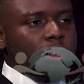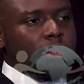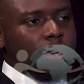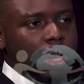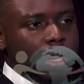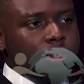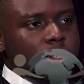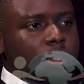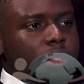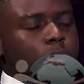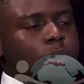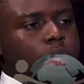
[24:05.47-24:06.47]
a high
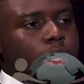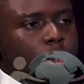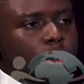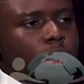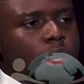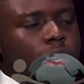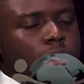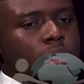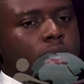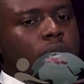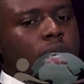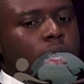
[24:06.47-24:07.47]
GDP and all that. Yeah.
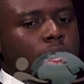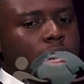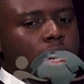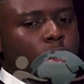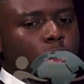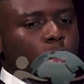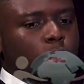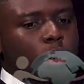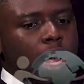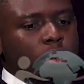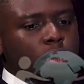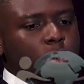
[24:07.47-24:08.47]
Now,
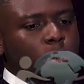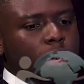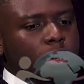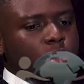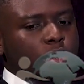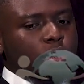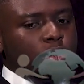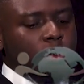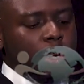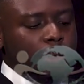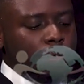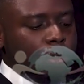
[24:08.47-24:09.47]
how do you plan to
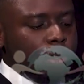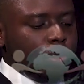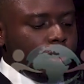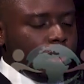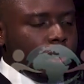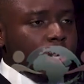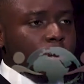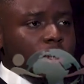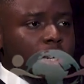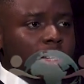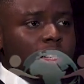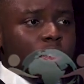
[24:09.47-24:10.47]
leverage on,
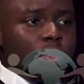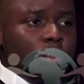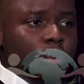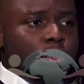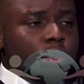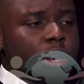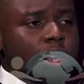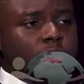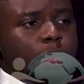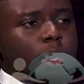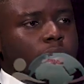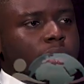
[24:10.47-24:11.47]
especially the industrial
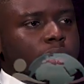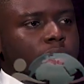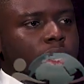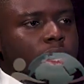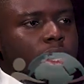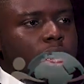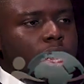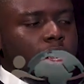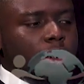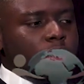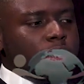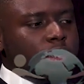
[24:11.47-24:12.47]
aspect,
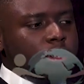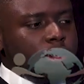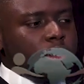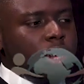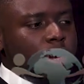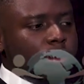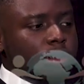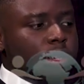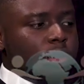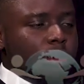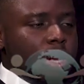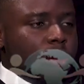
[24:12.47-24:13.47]
because uh, it's kind of
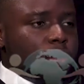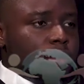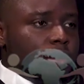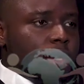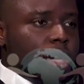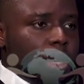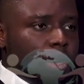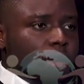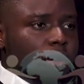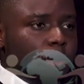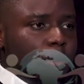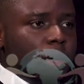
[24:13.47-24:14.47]
said to house uh,
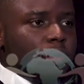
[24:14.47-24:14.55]
a number of